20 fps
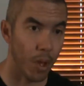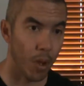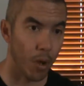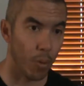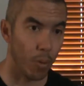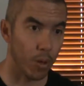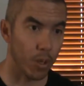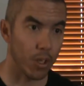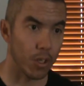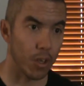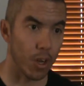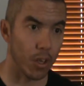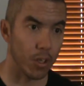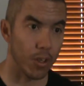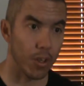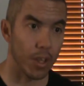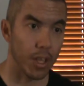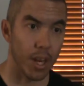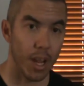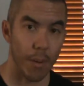which is also
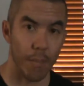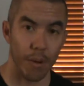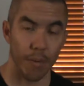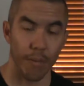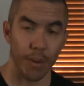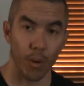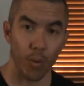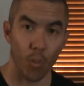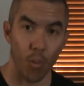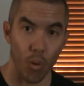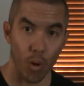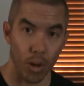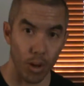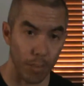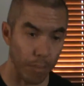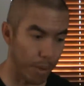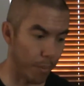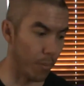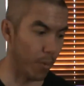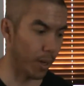the name of an award
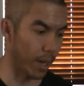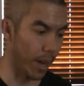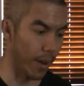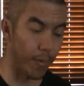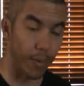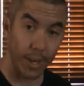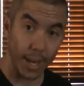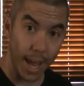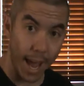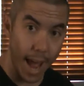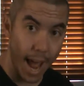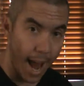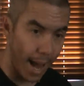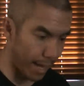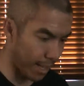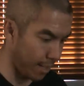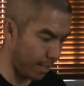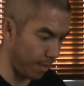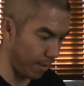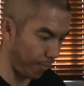that people get when they
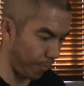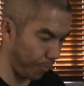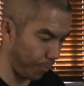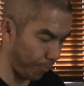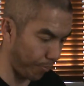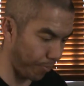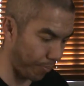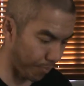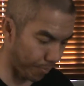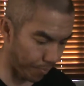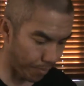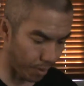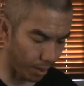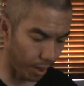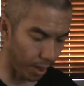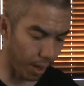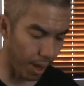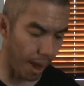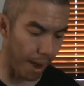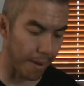act.
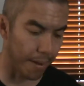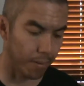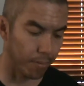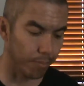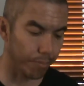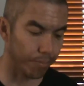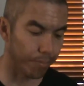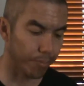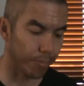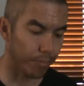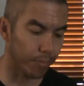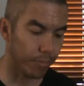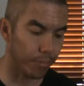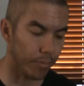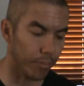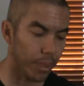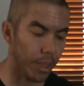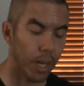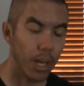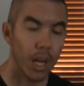Okay.
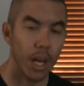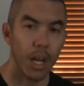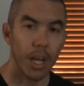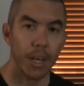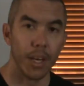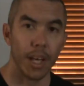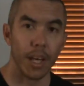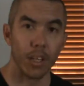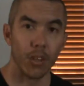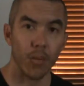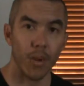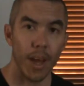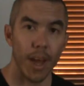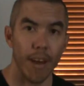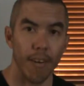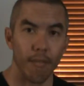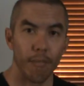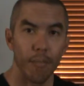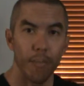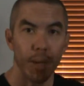Next we
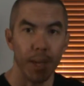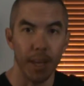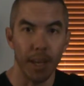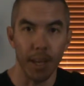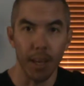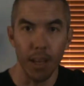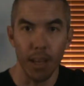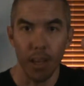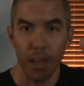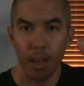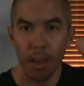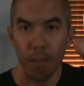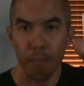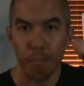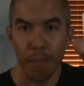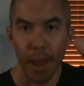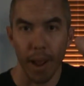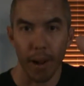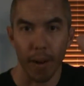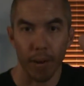have P,
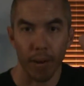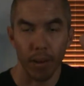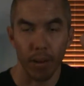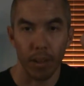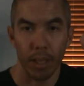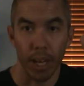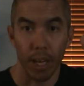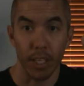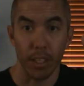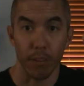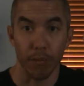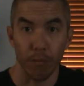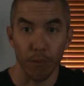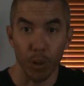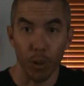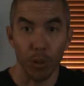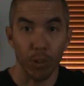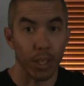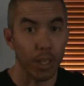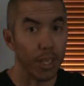pear. That's a
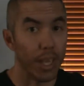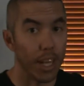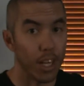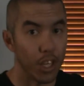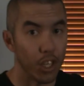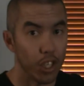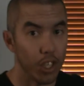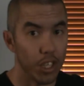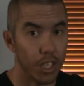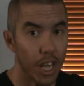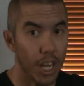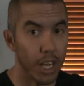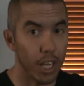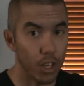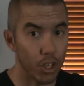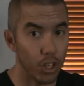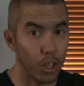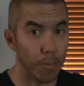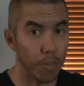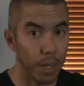fruit that Daddy
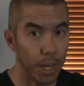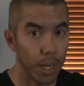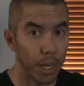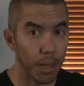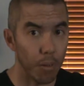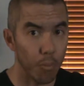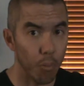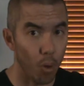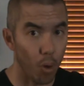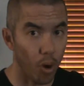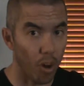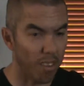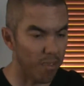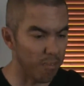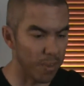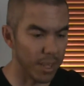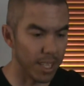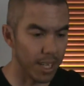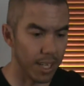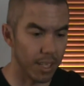should be eating more of
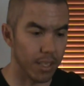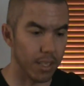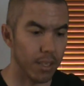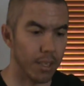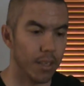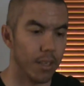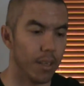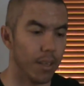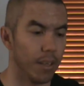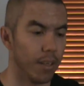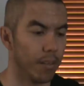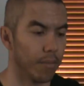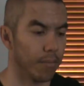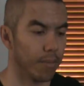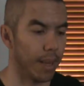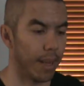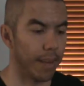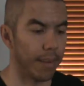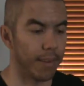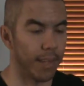but doesn't.
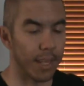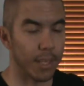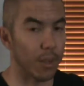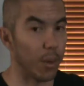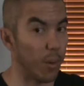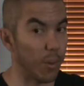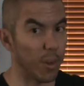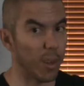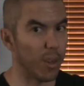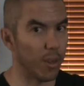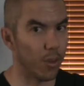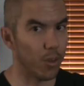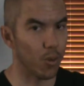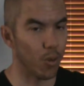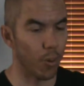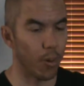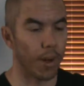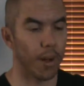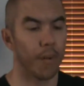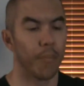Okay, that's a whole nother story.